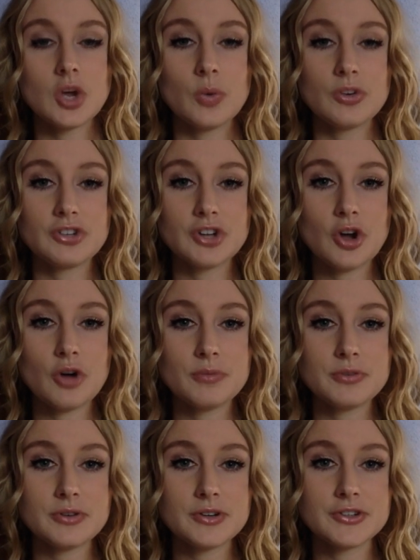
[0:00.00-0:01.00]
which it hoped
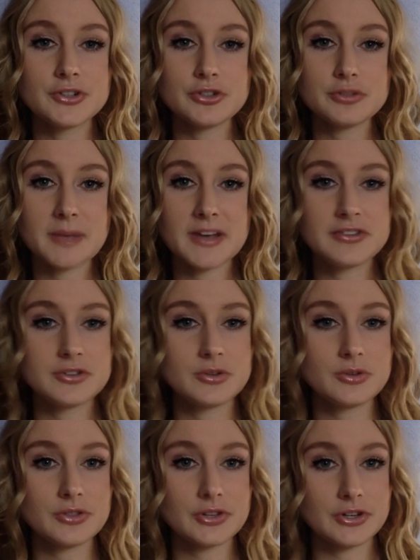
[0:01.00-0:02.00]
to reduce by
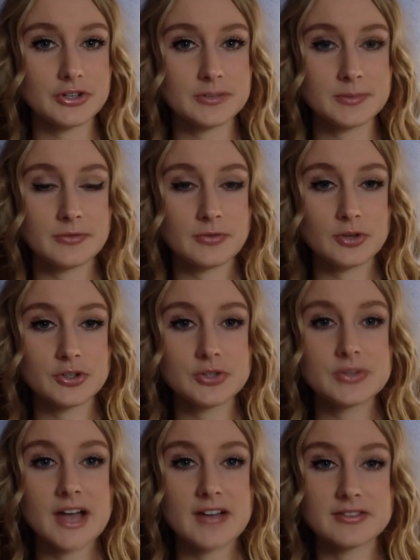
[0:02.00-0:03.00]
2/3 before
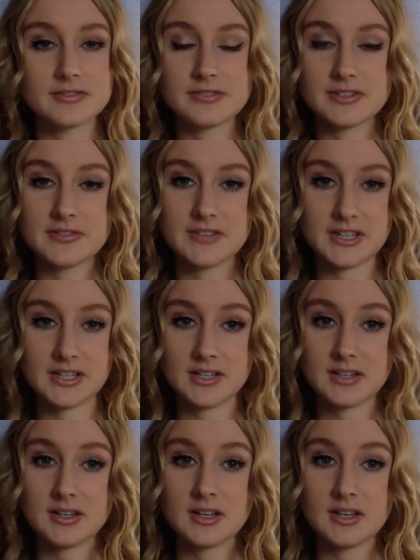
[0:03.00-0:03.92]
2015.